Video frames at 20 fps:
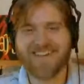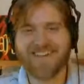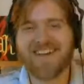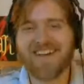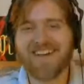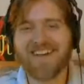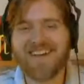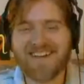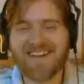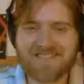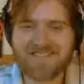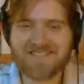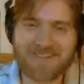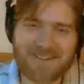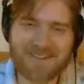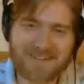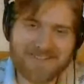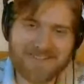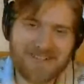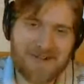yeah. you. So
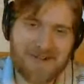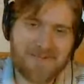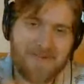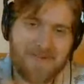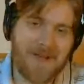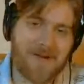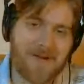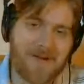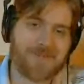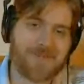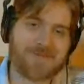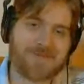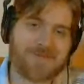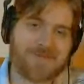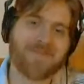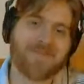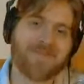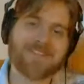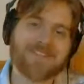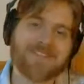hit us up at words
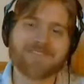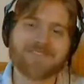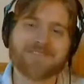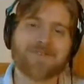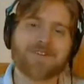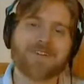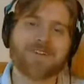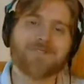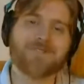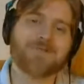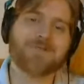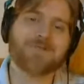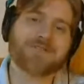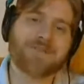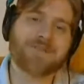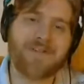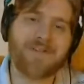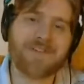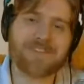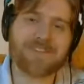for my face on Twitter, words
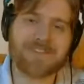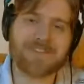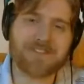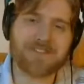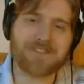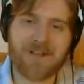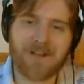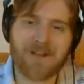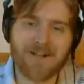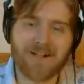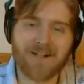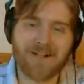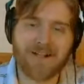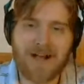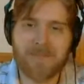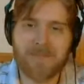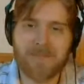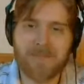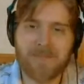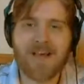for my face at gmail dot
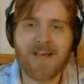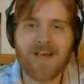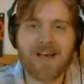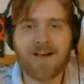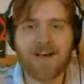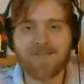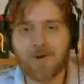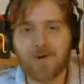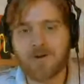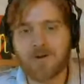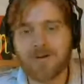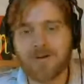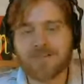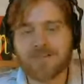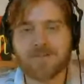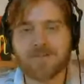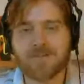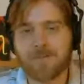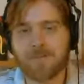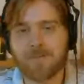com. Of
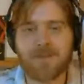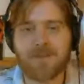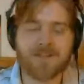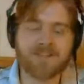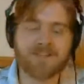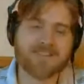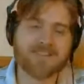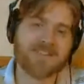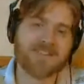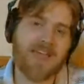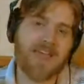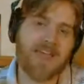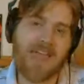course, Google Plus